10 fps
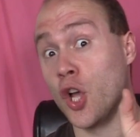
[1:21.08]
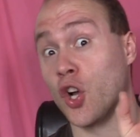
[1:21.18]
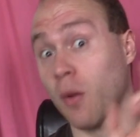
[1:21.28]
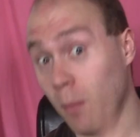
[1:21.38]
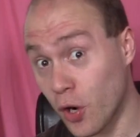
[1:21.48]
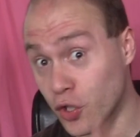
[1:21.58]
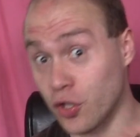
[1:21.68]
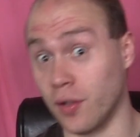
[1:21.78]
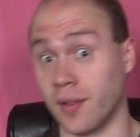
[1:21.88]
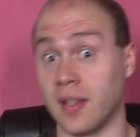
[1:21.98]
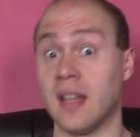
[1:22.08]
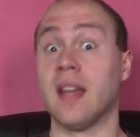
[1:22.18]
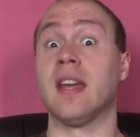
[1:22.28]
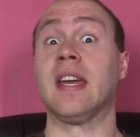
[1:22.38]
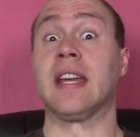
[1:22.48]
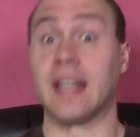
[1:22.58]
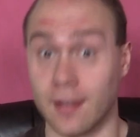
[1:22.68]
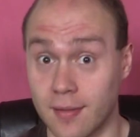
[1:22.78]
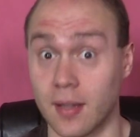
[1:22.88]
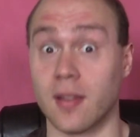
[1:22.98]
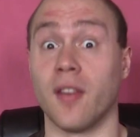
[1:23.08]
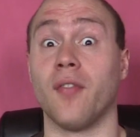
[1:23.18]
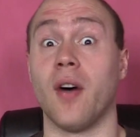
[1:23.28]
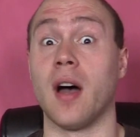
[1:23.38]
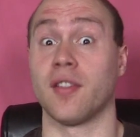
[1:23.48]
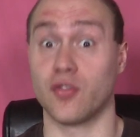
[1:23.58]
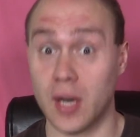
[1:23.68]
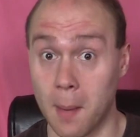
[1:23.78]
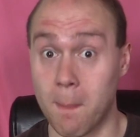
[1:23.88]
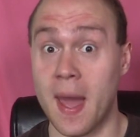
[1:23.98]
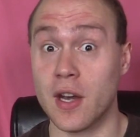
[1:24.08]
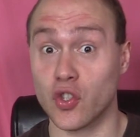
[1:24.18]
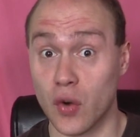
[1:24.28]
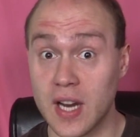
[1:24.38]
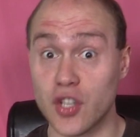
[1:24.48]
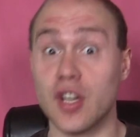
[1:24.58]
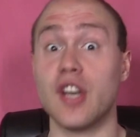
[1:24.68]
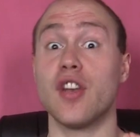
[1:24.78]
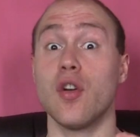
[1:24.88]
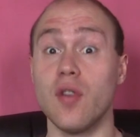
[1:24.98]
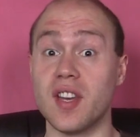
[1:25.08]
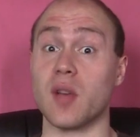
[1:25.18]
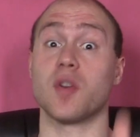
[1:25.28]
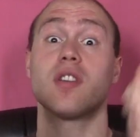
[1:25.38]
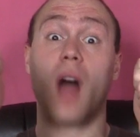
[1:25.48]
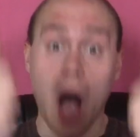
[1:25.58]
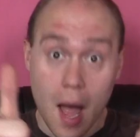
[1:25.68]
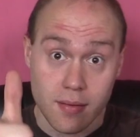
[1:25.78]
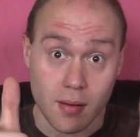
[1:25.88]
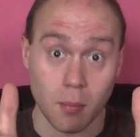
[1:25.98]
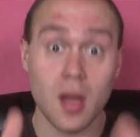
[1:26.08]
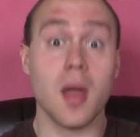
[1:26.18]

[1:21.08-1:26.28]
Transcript: commercials consist of straight up penetration and nudity, which is awesome.